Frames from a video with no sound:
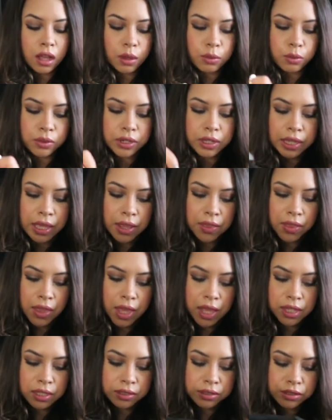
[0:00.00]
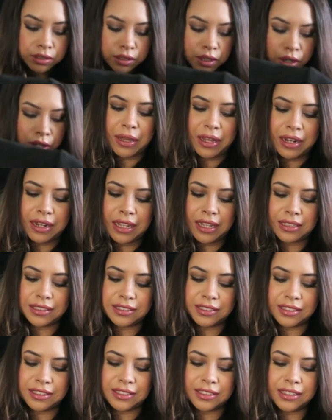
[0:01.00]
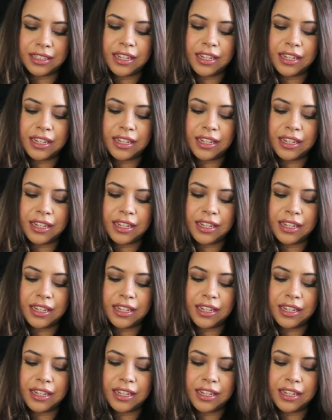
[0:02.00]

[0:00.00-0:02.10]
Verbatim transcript: I want to get that, so but let's just